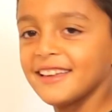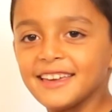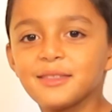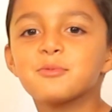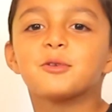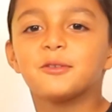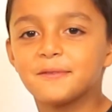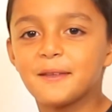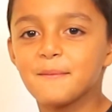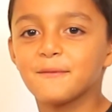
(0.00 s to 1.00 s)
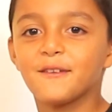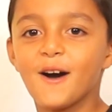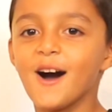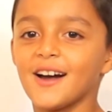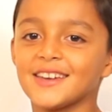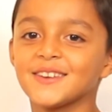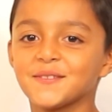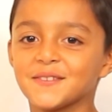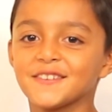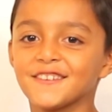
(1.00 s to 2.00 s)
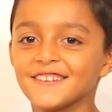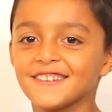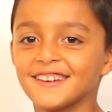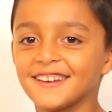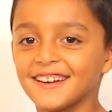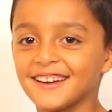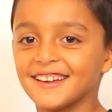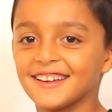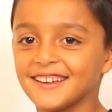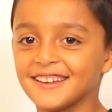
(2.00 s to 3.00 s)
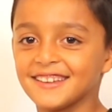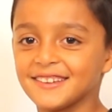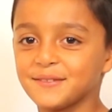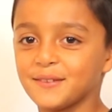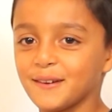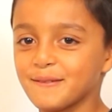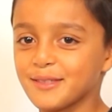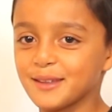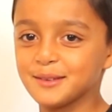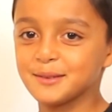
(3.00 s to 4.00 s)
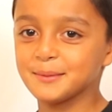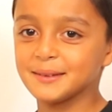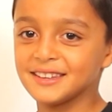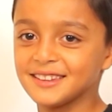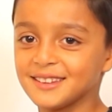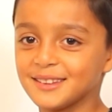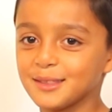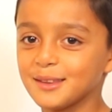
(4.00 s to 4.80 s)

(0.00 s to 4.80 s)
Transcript: So is one of them five? Five centimetres. Why five do you think it's five